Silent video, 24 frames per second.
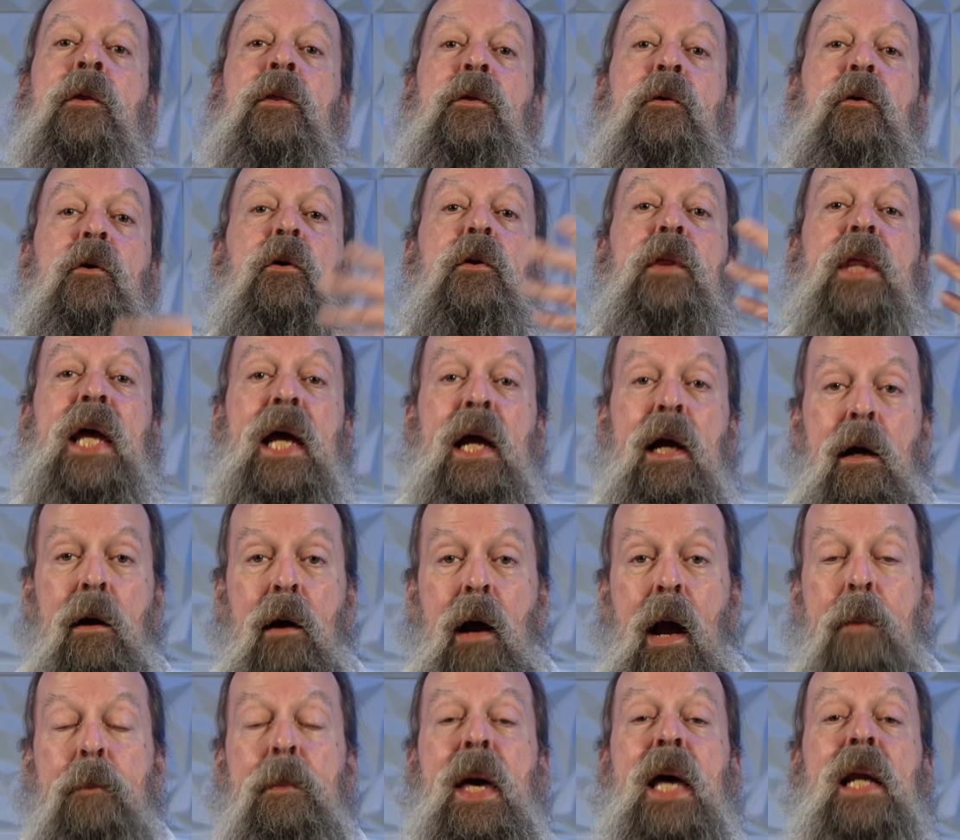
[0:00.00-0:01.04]
Through there,
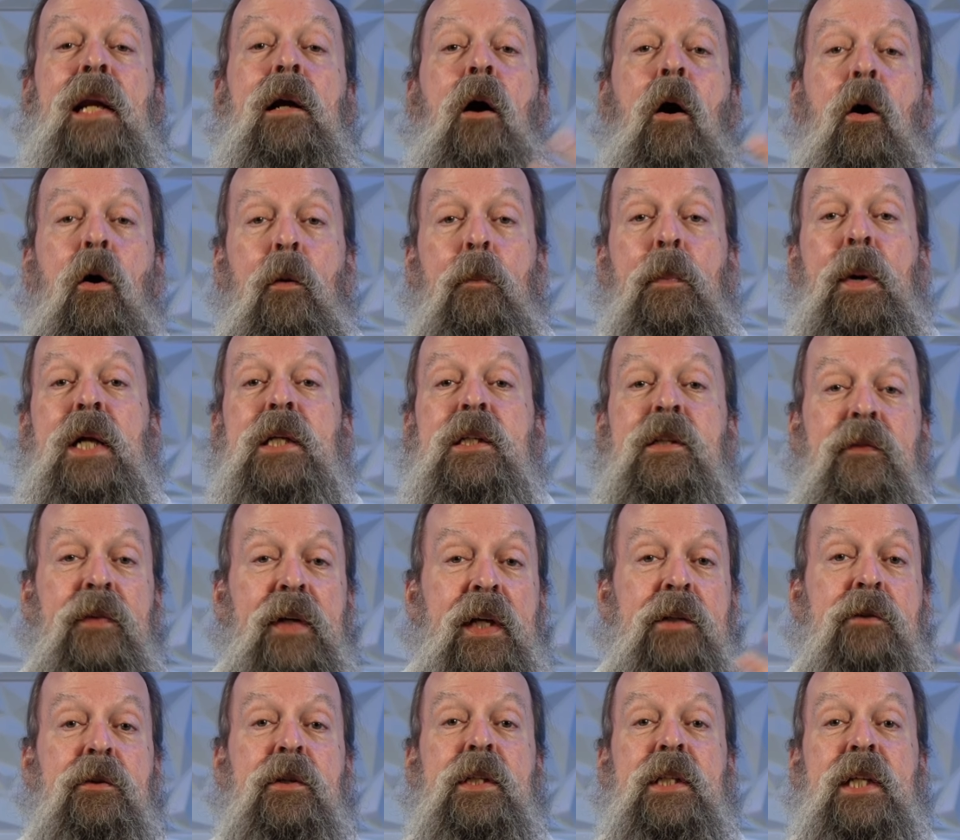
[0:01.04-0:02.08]
I met a whole bunch of
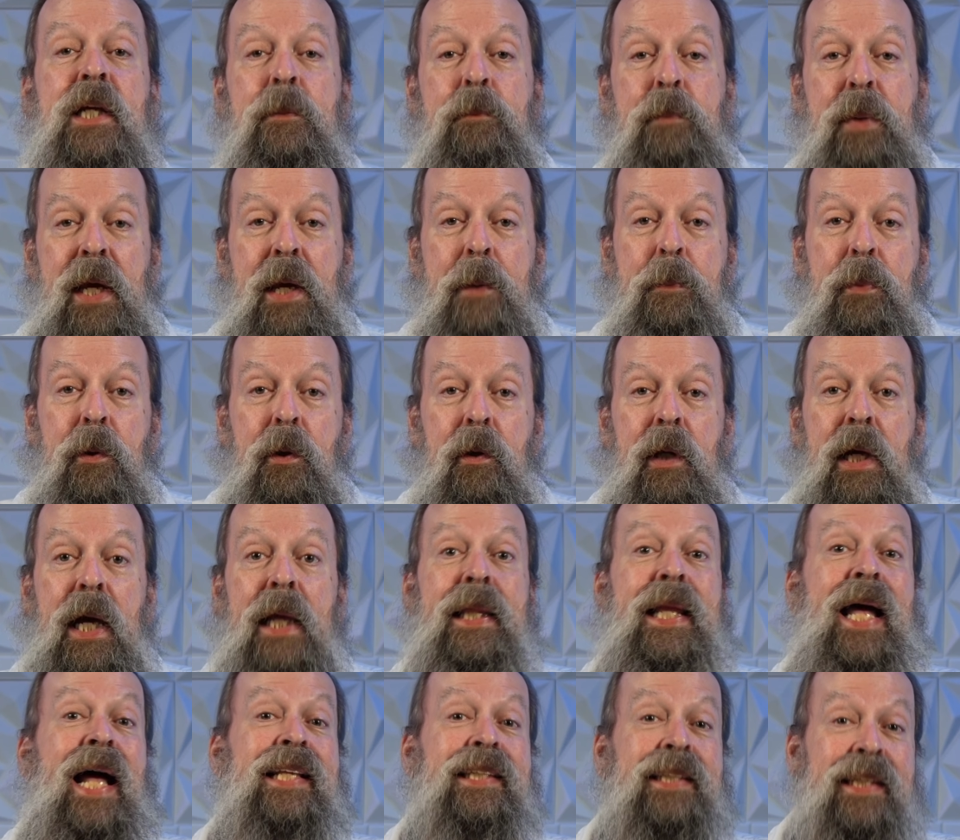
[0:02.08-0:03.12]
interesting people and
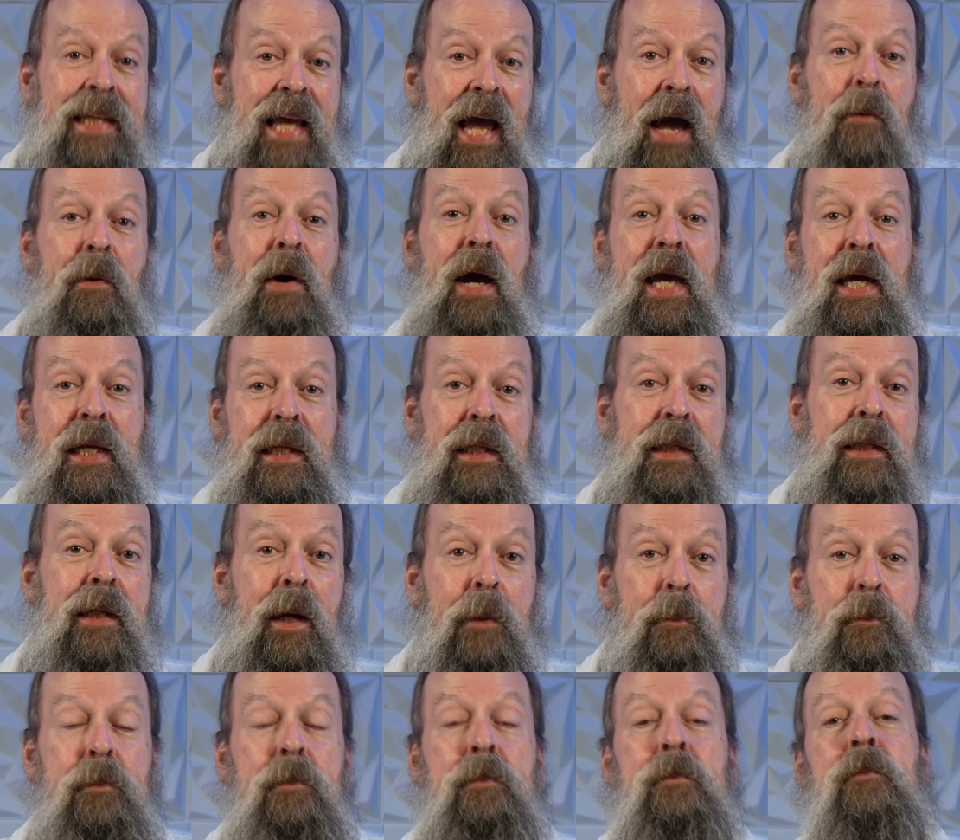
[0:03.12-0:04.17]
that's how I ended
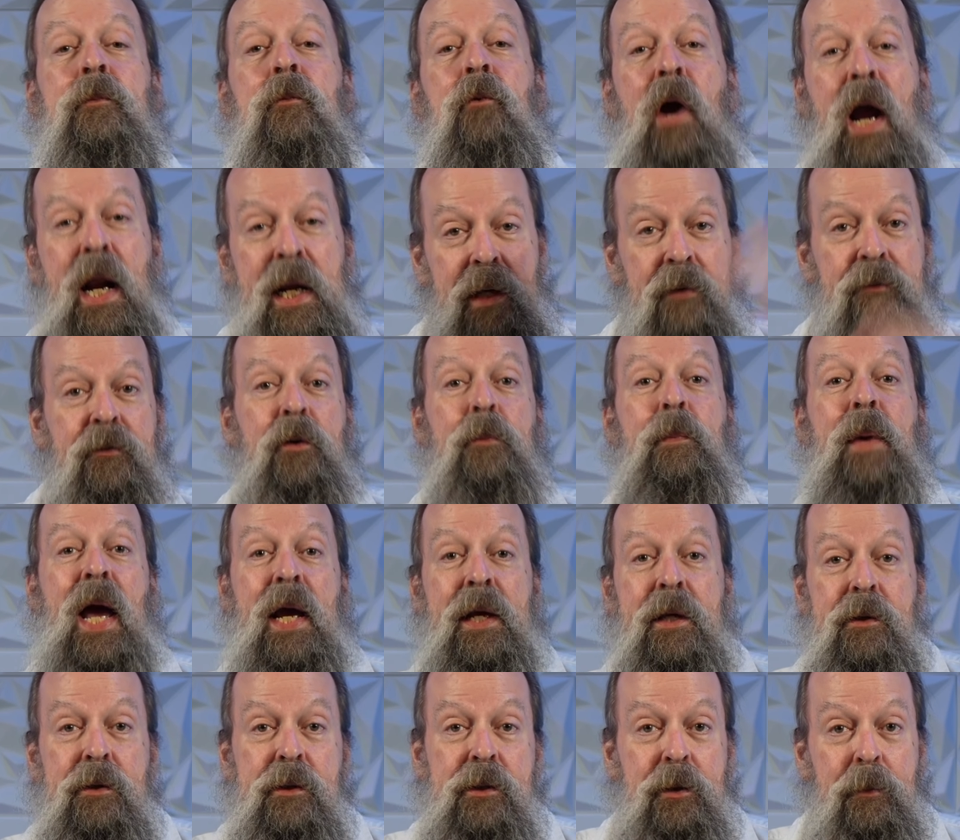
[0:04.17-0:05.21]
up writing for
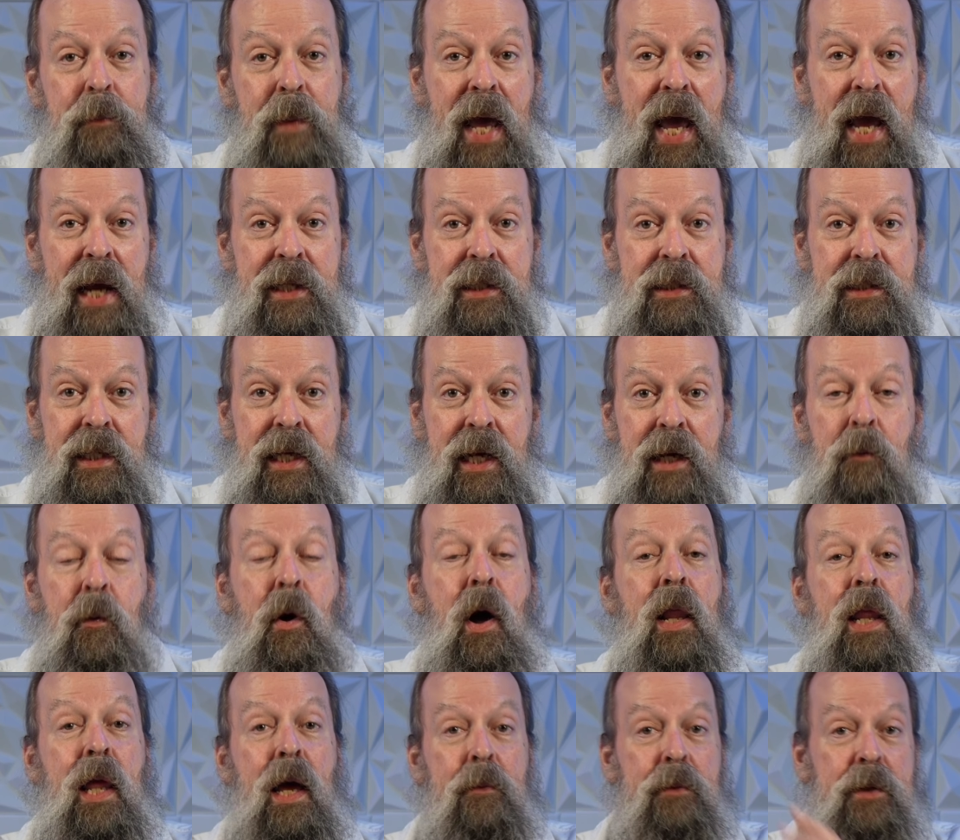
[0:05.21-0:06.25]
Mac User Magazine
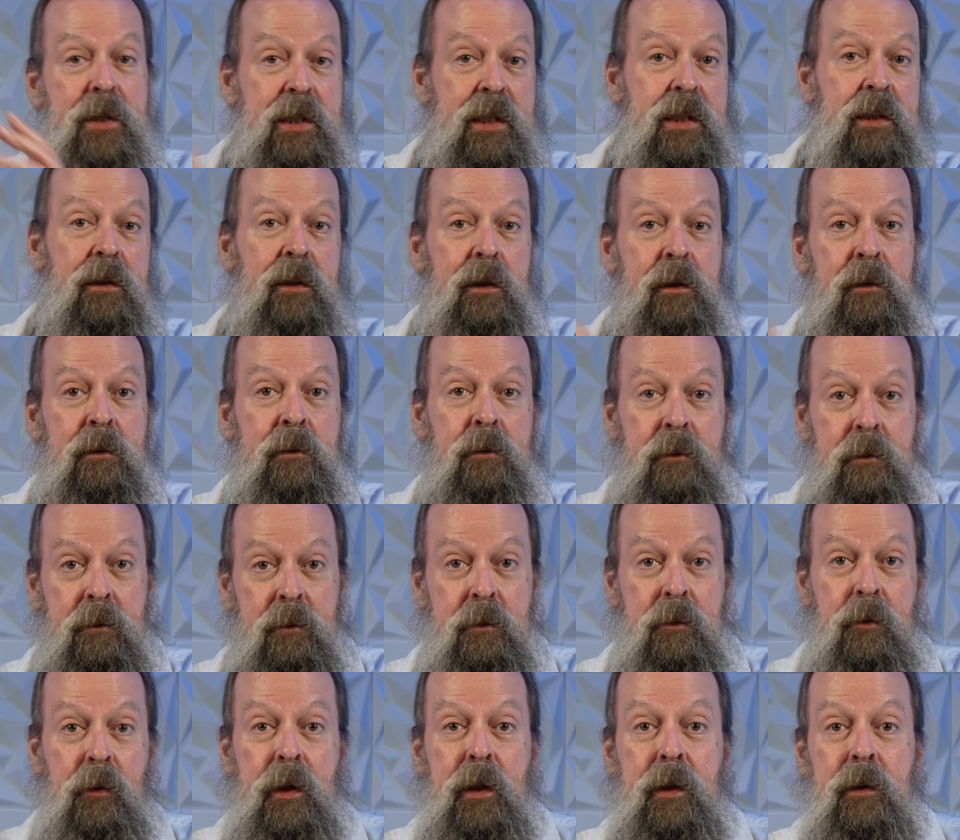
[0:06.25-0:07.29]
while I was still
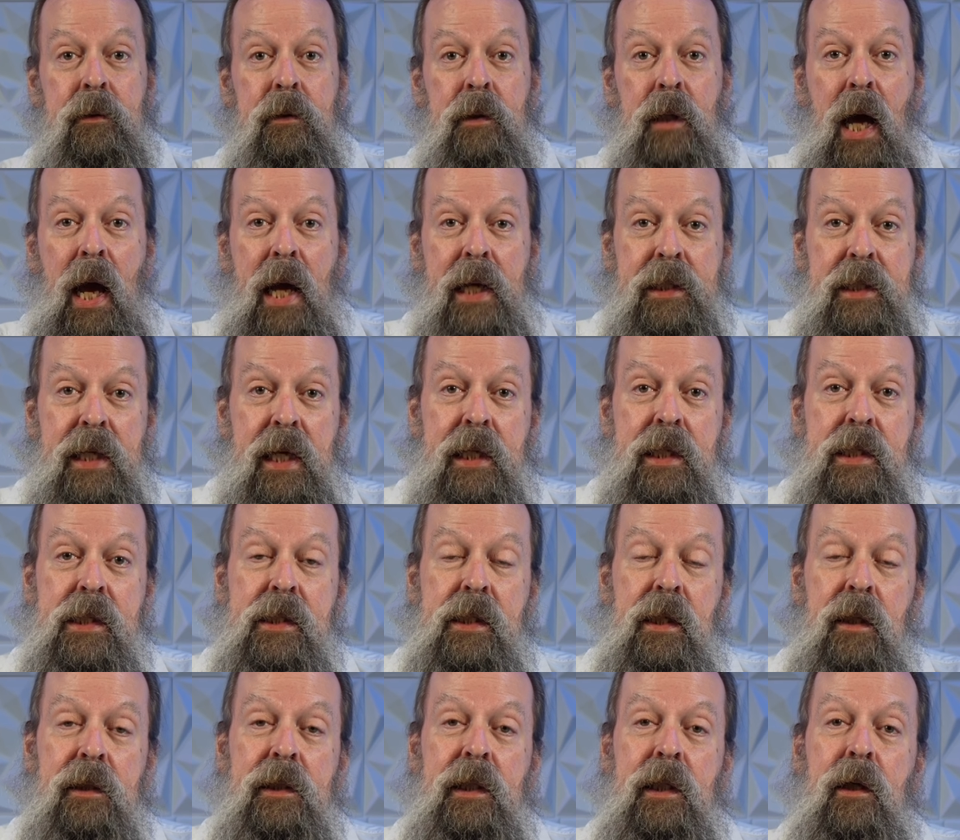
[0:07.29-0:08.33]
doing the IT
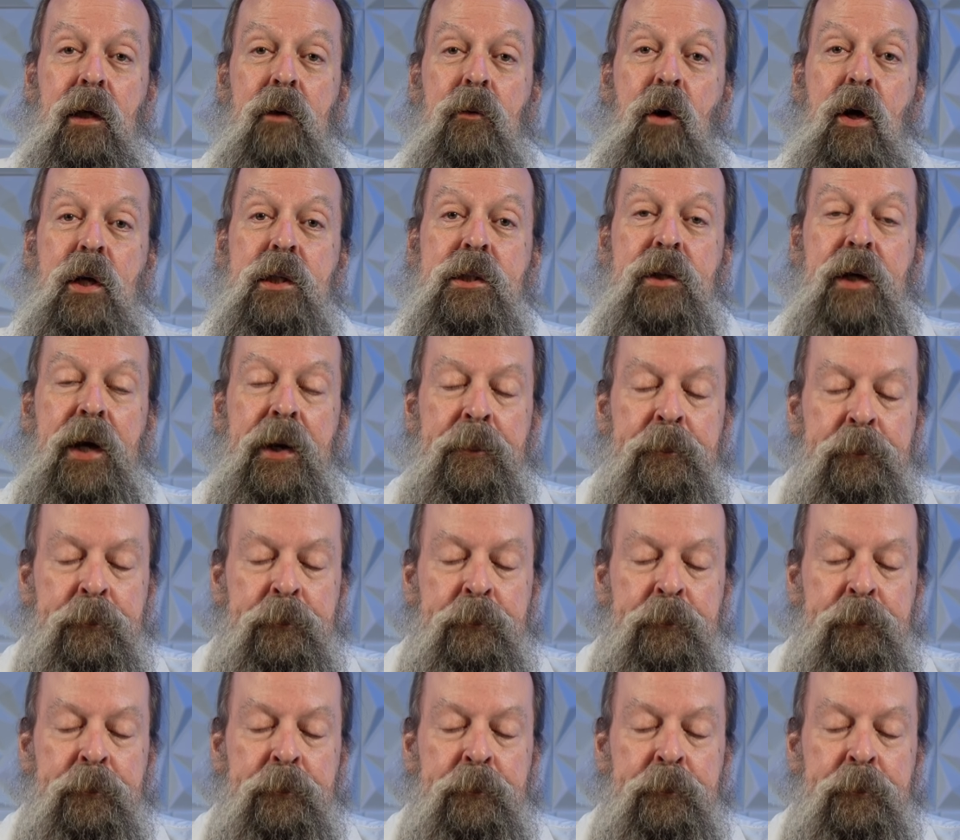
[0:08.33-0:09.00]
consulting on Wall Street